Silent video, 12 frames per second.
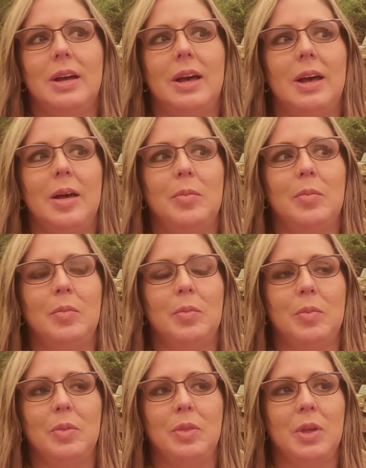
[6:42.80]
um,
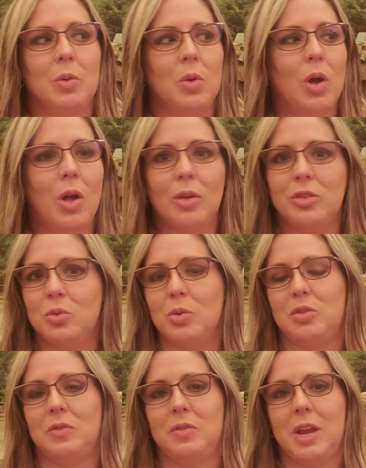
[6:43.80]
there were all
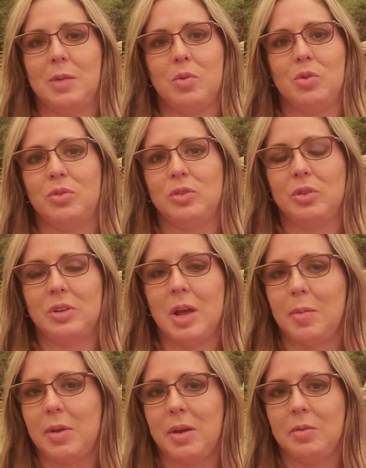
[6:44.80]
sorts of neighbors
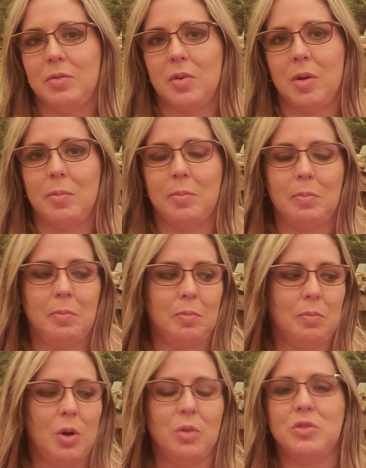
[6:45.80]
coming from
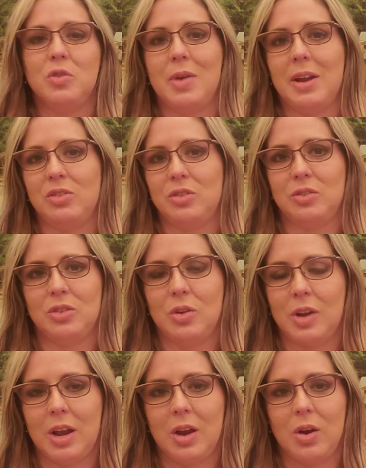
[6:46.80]
both directions on
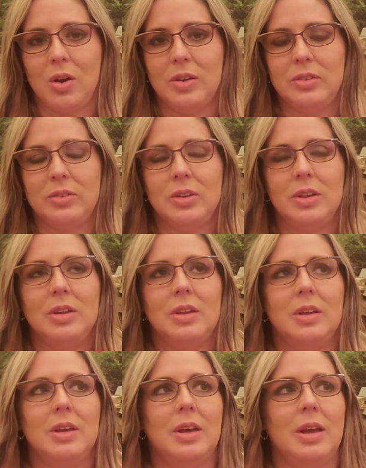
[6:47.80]
Carus
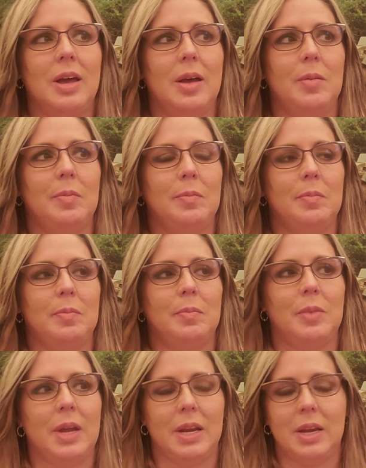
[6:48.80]
um,
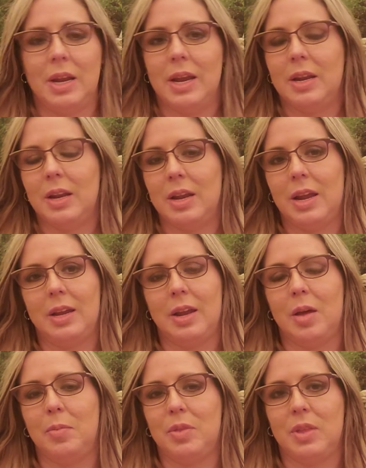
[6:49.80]
and, and, and
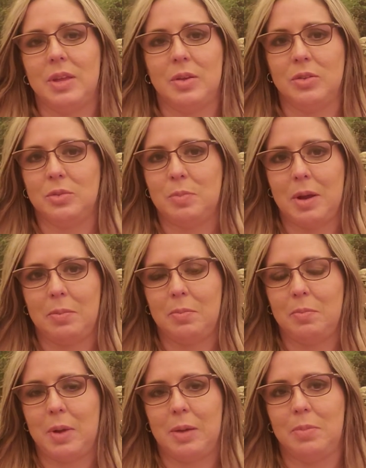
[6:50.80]
up in the hills by,
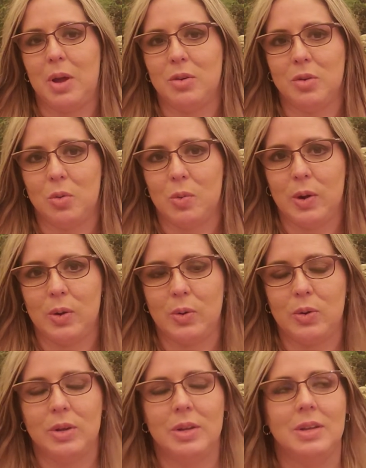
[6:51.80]
by Buckner
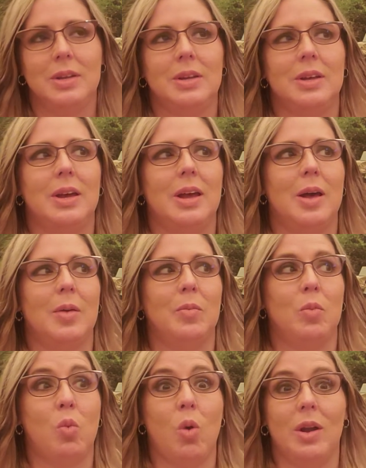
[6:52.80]
Road um,
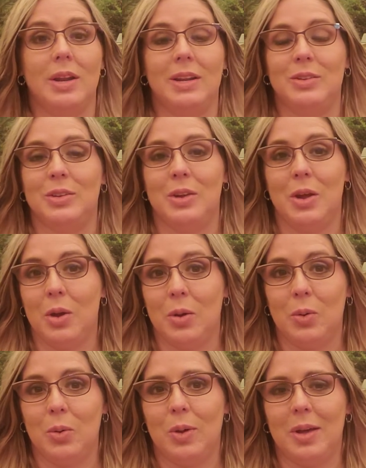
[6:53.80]
wanting to know